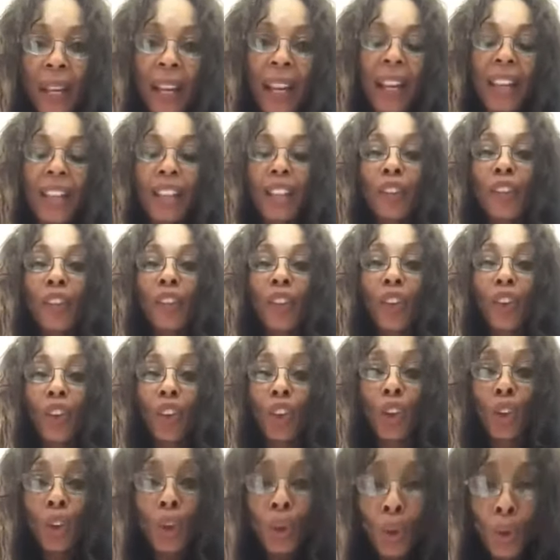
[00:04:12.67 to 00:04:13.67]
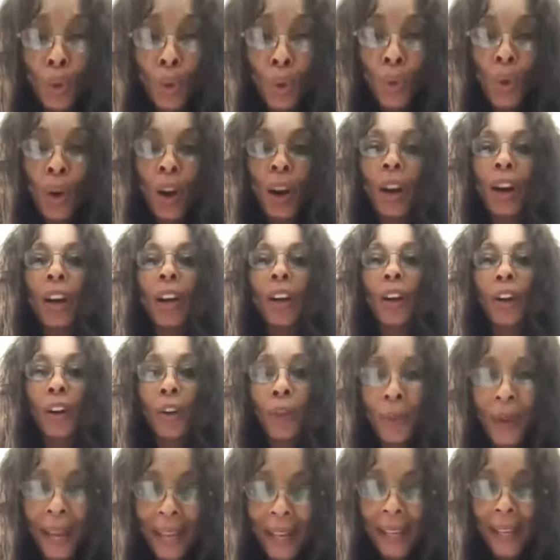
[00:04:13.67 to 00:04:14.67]
Because of you,
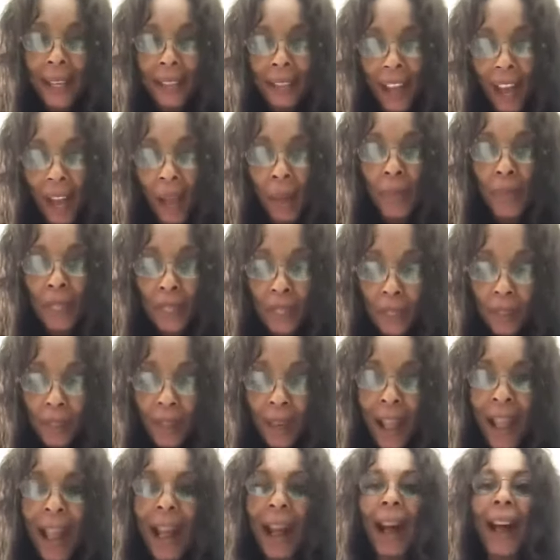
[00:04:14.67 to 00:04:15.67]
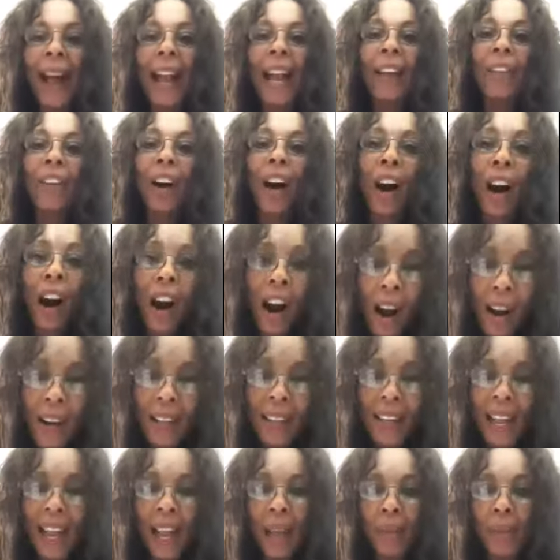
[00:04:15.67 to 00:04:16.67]
Greggy Thompson, I have a
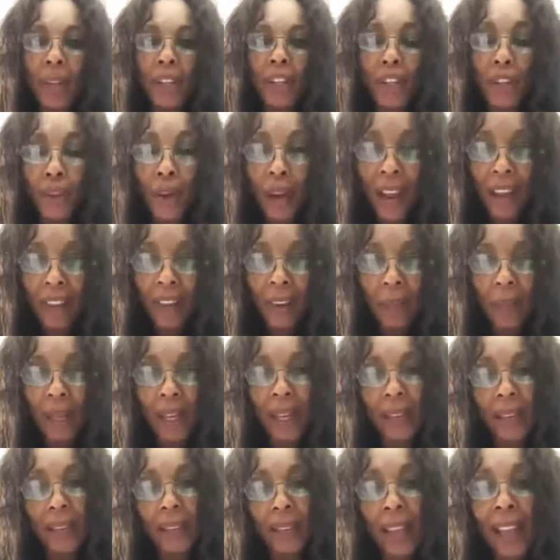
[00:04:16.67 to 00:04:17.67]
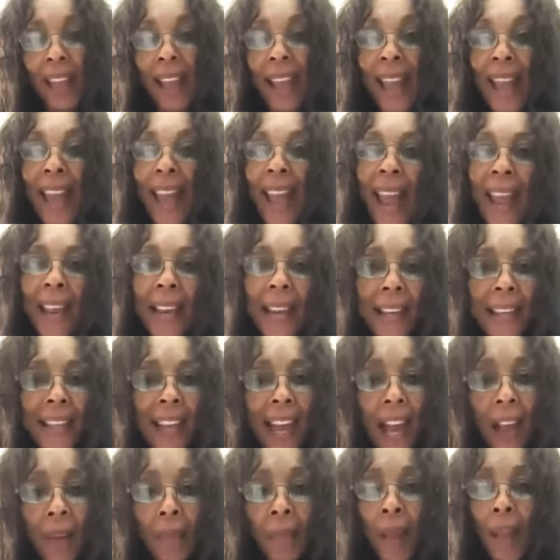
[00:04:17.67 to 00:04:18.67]
hard time in traffic because
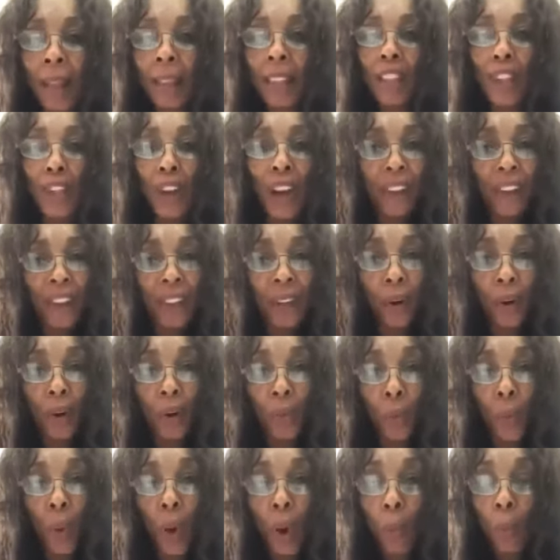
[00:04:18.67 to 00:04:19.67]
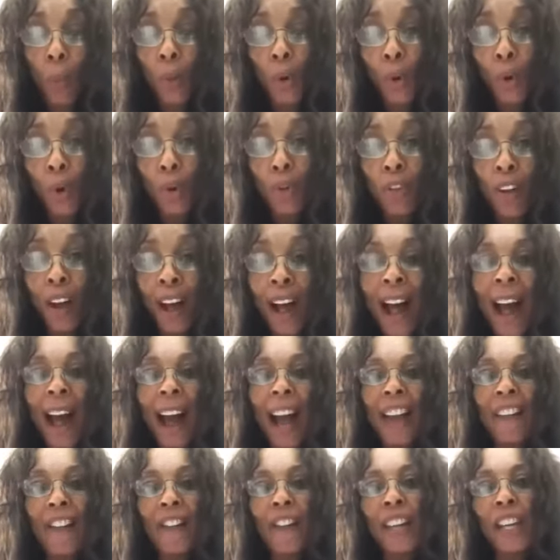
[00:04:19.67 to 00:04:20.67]
anytime the traffic won't move,
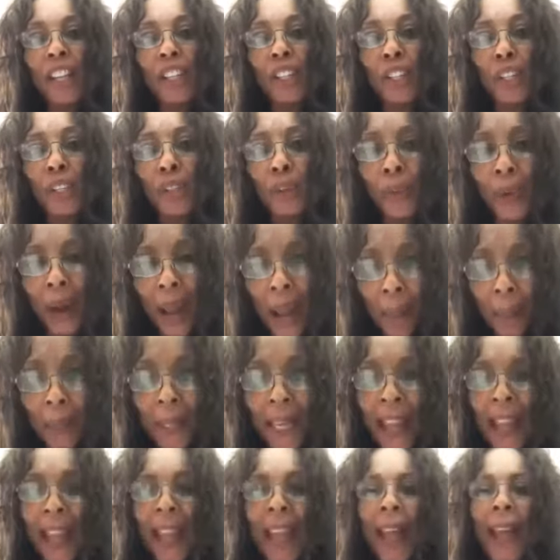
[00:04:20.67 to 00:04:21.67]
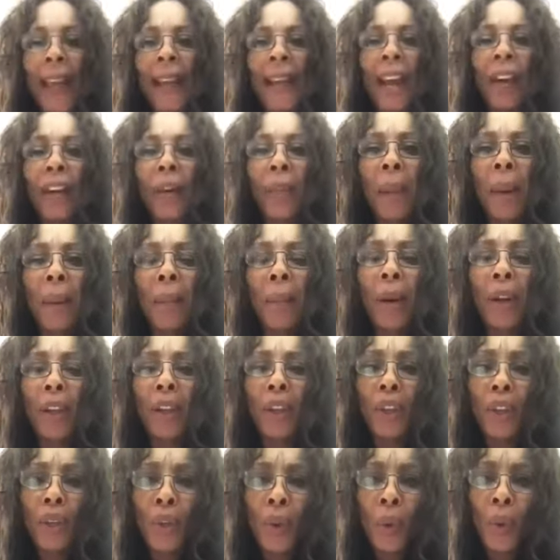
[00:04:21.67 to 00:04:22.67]
I feel trapped. And I remember
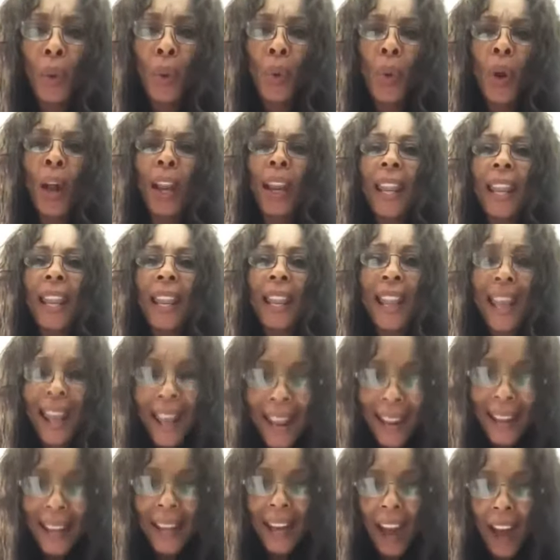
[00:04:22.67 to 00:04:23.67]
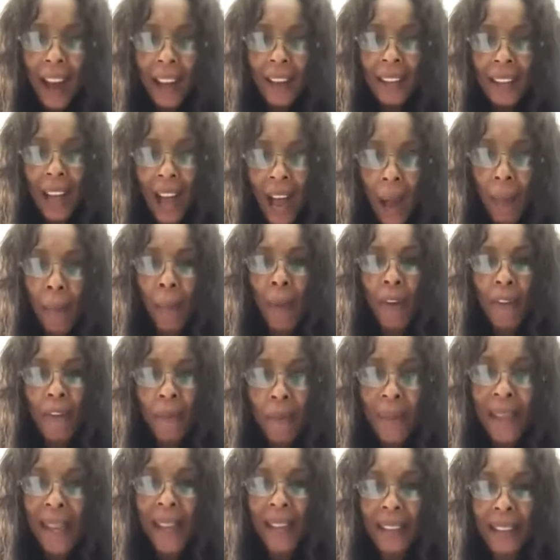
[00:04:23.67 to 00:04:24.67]
you laying on top
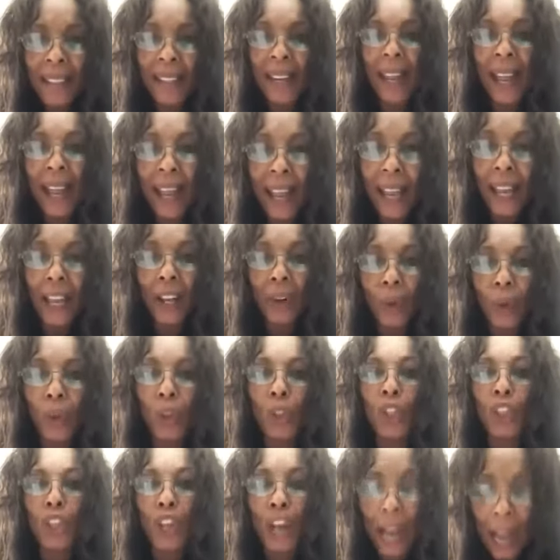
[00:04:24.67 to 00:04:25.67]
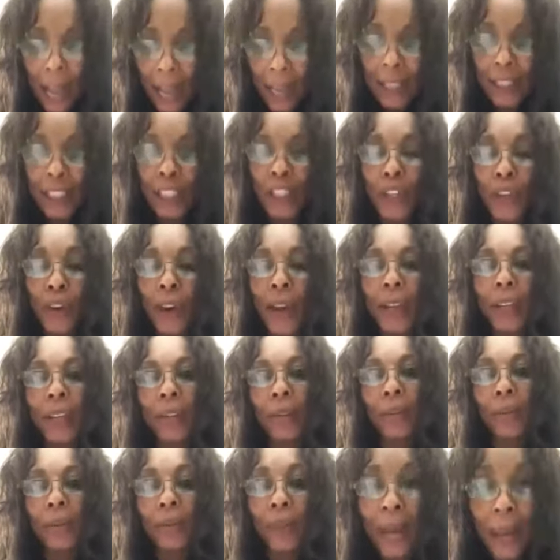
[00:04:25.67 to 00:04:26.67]
of me as an 8-year-old child
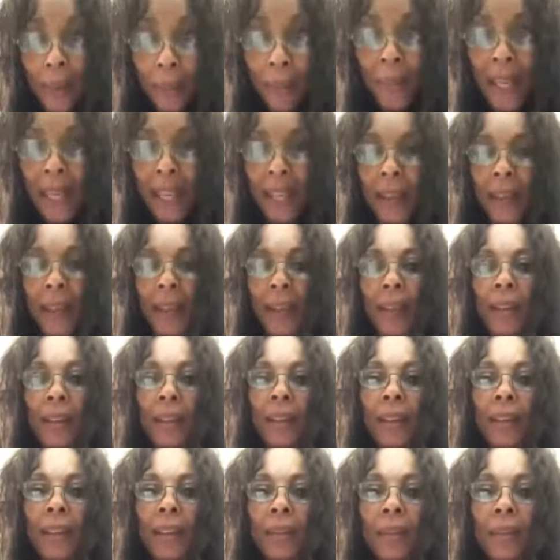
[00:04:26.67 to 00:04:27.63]
trying to rape me.